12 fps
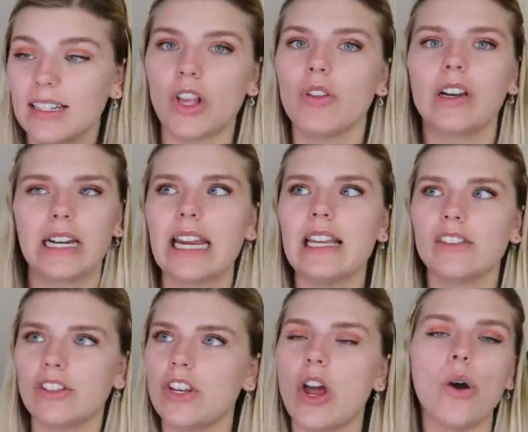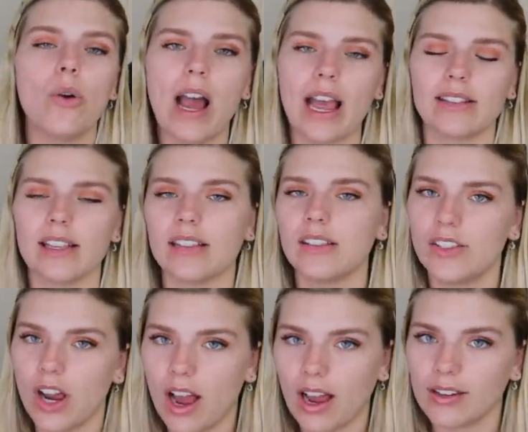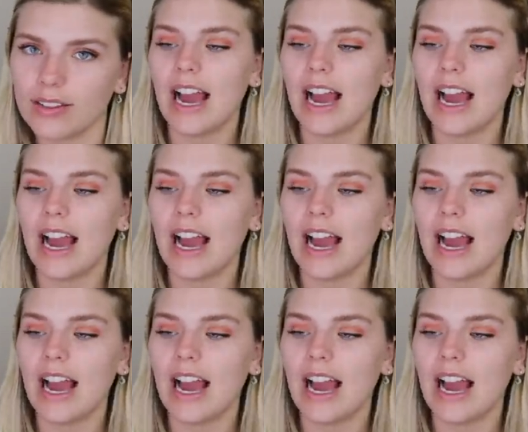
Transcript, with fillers: so there is no excess stock.